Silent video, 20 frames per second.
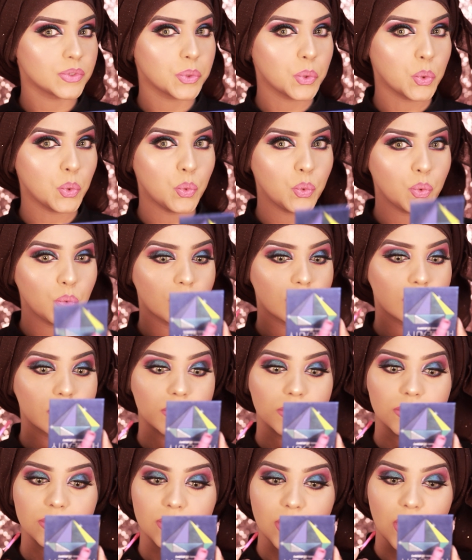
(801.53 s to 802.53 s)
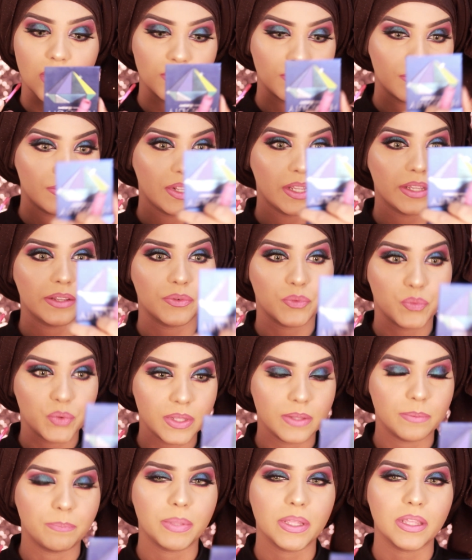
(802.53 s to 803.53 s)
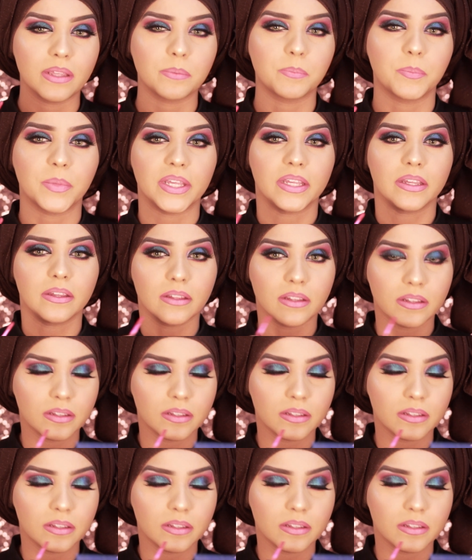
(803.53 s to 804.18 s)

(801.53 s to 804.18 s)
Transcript: Ooh, it's kind of like really pink.